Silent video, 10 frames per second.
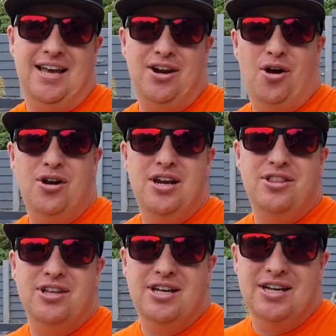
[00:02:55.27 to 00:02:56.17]
and only
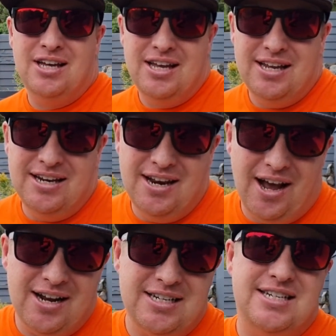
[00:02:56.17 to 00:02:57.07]
the
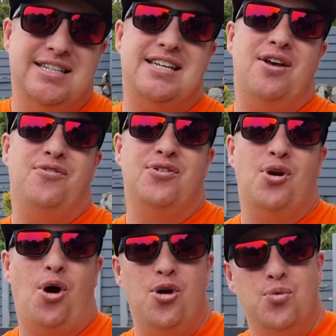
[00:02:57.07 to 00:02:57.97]
97
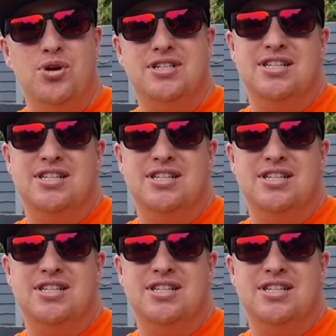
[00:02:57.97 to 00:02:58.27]
onwards,